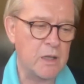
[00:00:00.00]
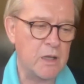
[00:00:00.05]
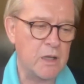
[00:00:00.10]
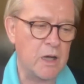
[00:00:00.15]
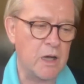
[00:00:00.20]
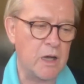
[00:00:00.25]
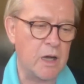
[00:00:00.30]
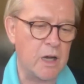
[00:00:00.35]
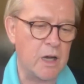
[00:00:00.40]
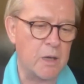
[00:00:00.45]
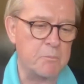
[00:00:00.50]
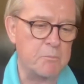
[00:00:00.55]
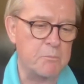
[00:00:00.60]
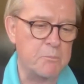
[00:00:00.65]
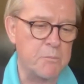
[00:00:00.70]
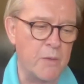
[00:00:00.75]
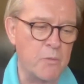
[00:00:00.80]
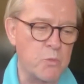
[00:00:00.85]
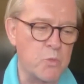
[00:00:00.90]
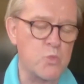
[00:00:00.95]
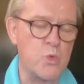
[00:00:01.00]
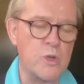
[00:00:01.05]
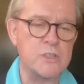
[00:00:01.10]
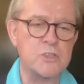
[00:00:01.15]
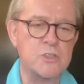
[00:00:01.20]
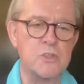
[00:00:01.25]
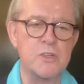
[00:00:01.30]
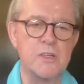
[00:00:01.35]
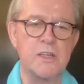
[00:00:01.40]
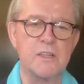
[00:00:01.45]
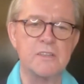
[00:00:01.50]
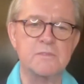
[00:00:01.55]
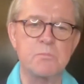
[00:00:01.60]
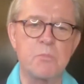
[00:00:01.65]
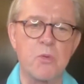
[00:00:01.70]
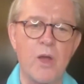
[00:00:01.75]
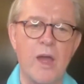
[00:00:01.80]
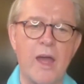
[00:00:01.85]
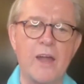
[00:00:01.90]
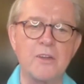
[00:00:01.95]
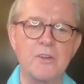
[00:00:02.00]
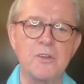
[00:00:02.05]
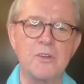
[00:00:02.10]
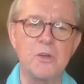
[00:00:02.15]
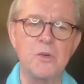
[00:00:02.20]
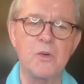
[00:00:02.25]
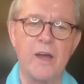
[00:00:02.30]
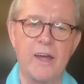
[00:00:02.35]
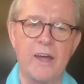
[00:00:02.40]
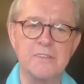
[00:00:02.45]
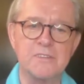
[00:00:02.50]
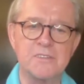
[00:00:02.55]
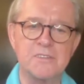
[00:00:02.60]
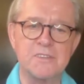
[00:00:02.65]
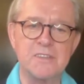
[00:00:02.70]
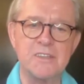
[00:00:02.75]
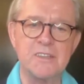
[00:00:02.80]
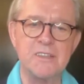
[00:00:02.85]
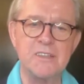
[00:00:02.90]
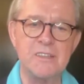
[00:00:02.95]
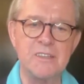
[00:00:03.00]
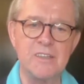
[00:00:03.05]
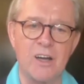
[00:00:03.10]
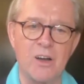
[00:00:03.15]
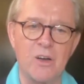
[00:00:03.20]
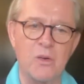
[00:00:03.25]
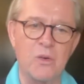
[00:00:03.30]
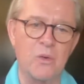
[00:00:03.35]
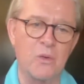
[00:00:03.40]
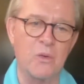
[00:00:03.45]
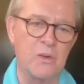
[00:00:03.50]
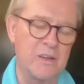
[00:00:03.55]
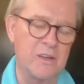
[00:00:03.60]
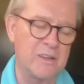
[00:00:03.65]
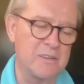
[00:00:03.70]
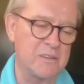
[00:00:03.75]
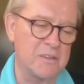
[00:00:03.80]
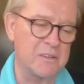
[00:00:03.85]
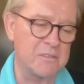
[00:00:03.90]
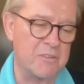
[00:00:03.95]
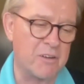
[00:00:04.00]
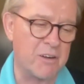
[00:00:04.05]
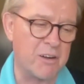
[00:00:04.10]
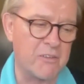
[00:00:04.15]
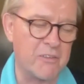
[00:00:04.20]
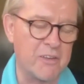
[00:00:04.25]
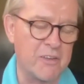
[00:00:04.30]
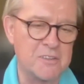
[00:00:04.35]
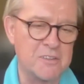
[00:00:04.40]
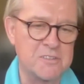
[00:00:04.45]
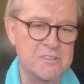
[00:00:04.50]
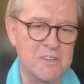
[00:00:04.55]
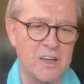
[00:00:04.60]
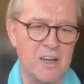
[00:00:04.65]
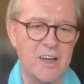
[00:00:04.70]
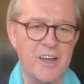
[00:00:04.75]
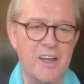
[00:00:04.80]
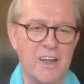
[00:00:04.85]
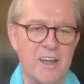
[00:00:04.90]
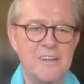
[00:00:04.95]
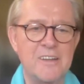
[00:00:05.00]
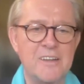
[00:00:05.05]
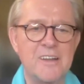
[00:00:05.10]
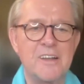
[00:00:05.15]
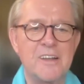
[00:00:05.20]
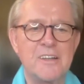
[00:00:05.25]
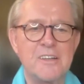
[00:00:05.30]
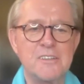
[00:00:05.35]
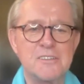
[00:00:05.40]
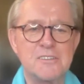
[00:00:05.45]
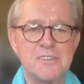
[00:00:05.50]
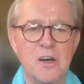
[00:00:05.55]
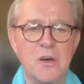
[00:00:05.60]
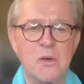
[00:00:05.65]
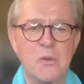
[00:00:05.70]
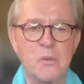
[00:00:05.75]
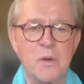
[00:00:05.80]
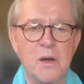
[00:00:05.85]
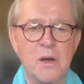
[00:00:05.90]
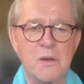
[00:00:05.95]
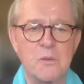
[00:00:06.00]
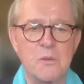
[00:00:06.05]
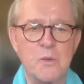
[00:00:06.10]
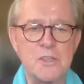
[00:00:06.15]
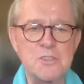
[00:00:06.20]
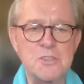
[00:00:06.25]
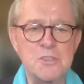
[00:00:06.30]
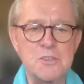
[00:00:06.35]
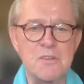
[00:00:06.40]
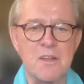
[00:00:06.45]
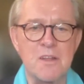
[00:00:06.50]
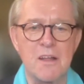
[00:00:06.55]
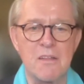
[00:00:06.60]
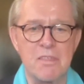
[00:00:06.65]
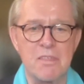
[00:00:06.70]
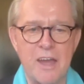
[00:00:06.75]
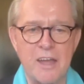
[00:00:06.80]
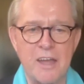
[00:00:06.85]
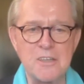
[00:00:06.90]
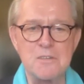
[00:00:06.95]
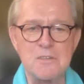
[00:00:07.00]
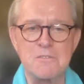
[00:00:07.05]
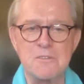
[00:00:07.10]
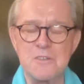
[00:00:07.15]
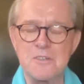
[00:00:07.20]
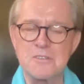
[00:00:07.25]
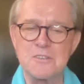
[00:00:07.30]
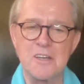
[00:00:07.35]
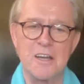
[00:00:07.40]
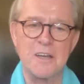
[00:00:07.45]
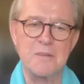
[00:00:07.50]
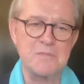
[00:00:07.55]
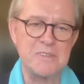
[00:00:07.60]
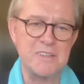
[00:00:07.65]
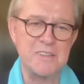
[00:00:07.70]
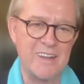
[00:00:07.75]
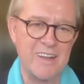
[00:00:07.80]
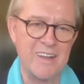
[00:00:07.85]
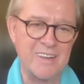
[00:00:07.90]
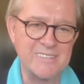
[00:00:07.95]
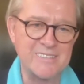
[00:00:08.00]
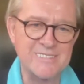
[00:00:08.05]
But Richard is brand new as CEO of RSI. So Richard, thank you for your time today.